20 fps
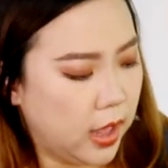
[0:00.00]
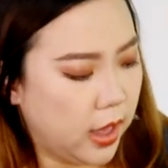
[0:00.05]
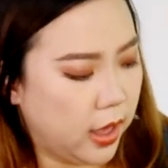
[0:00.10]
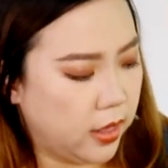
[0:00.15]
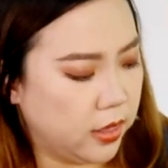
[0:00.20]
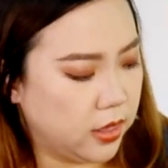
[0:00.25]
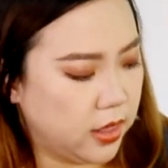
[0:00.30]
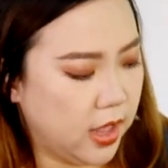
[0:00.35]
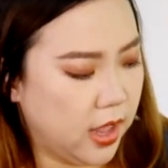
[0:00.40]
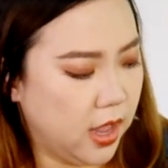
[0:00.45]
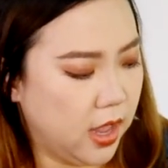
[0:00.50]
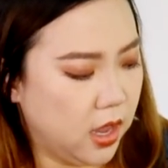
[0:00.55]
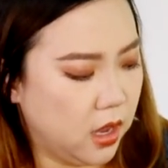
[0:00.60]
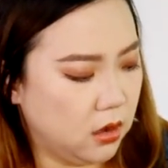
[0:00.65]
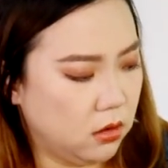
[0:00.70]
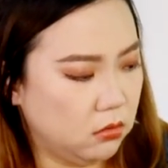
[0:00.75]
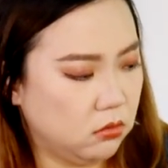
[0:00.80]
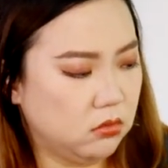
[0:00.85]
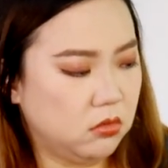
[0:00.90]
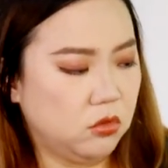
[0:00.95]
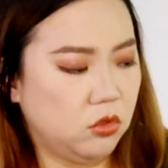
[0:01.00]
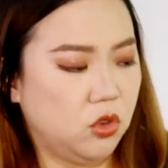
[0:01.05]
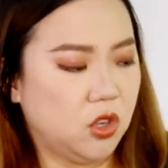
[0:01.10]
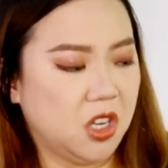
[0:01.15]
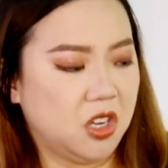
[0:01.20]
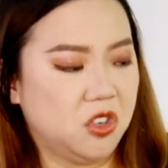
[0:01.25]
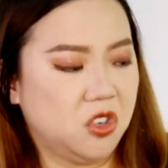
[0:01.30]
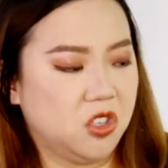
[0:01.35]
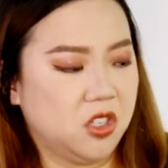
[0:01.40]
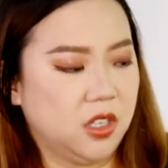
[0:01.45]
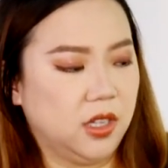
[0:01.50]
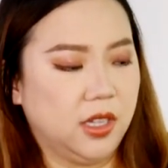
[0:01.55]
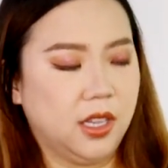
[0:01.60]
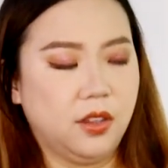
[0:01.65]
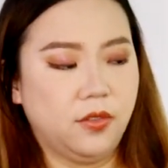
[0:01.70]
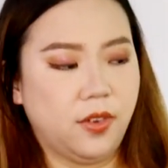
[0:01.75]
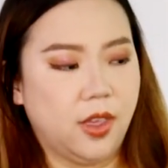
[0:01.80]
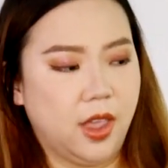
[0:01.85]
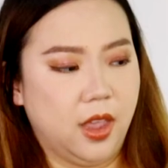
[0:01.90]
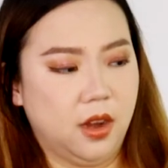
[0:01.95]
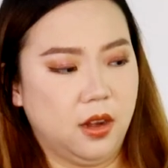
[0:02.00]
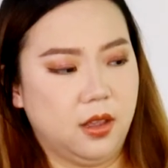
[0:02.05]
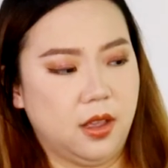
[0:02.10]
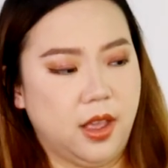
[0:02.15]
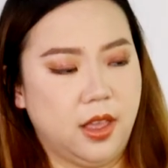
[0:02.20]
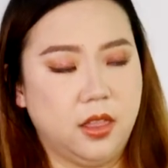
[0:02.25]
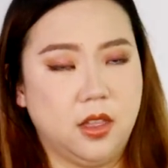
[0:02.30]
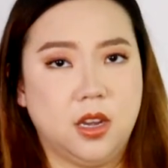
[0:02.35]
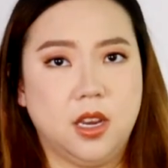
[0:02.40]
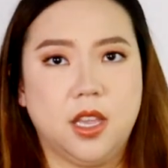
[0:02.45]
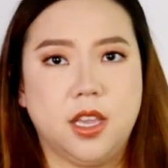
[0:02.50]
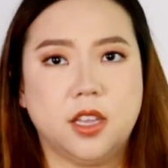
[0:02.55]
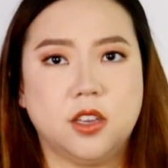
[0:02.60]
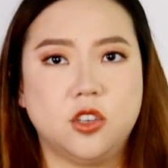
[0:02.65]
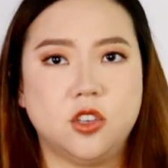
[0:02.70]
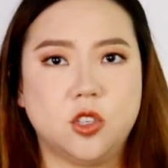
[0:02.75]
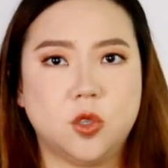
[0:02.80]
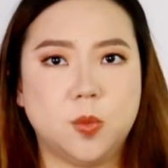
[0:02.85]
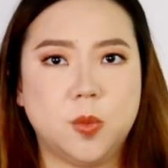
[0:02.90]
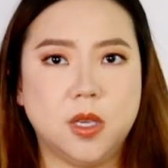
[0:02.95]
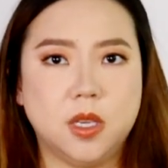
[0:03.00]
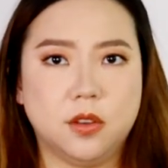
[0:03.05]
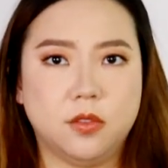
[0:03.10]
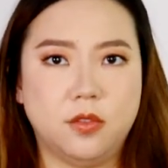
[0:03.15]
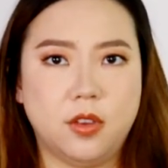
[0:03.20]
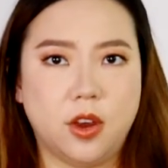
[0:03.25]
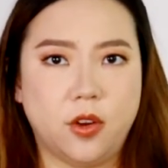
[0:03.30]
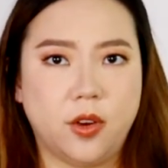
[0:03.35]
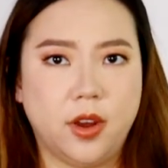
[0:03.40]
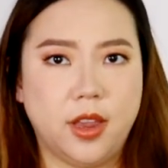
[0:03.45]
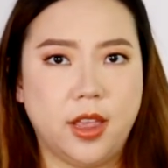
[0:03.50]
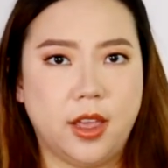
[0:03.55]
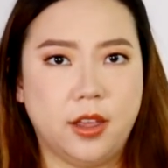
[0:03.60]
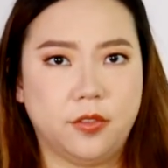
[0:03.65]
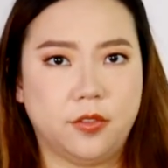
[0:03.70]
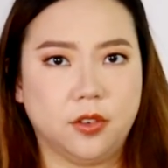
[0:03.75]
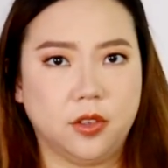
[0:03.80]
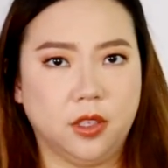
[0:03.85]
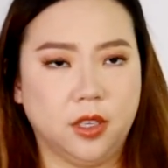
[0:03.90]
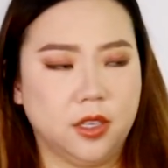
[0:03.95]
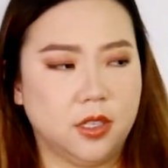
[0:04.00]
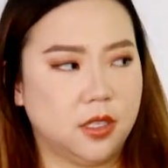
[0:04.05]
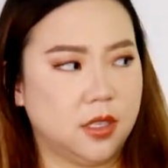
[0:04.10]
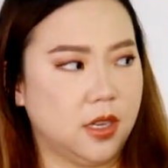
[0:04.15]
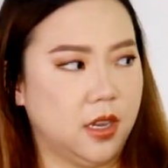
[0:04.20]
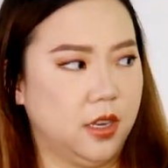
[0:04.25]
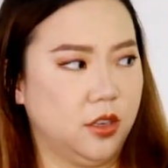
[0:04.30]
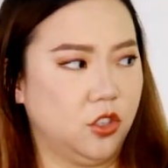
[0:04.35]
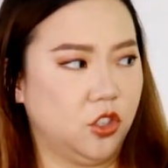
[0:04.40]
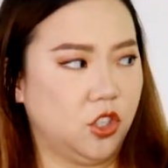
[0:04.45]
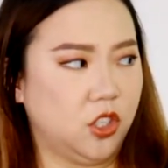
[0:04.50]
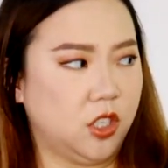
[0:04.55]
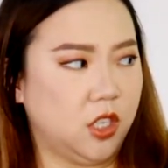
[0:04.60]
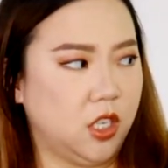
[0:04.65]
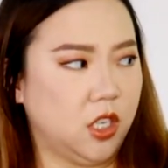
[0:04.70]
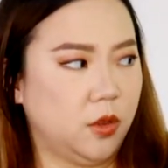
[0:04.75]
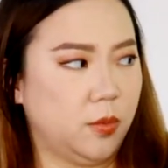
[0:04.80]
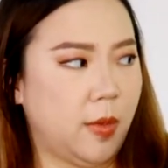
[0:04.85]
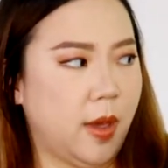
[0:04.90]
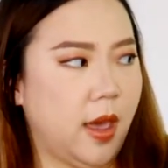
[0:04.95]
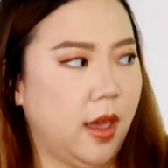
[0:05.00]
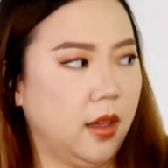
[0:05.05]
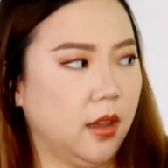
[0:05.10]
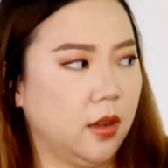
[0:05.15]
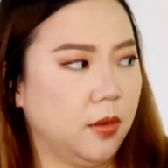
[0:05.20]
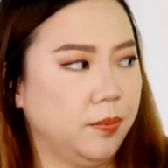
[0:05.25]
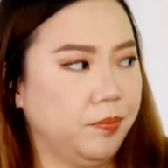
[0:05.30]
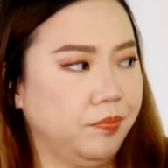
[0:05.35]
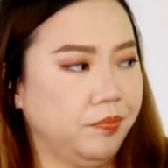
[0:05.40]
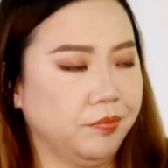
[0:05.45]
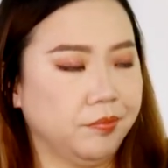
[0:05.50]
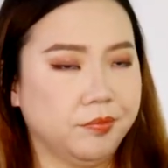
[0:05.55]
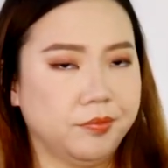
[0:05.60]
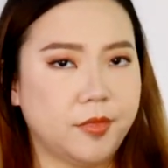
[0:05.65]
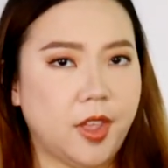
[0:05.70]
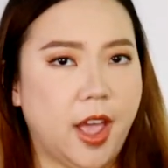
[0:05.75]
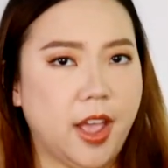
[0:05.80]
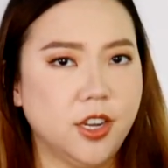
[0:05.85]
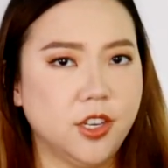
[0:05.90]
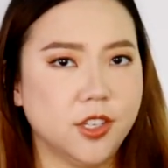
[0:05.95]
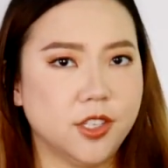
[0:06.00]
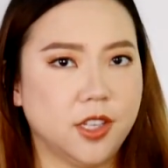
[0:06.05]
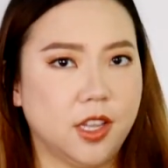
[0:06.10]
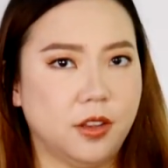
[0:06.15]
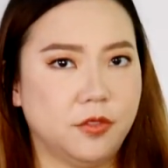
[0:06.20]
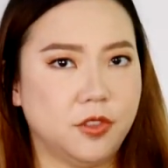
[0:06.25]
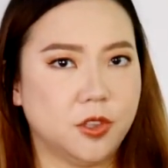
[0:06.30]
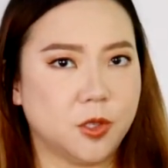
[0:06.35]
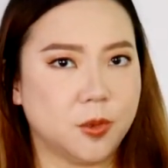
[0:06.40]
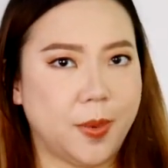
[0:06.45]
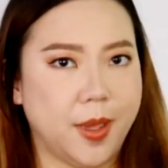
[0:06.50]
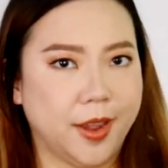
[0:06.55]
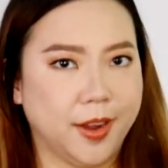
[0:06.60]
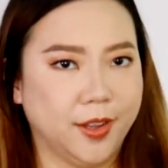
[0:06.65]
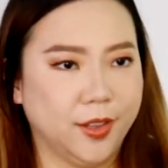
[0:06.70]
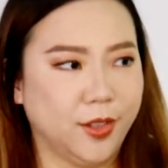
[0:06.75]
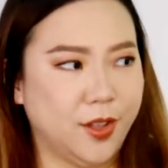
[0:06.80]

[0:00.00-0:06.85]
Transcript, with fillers: And then you can just leave it, and then it can just be a very effortless and chic bag. I just love this bag a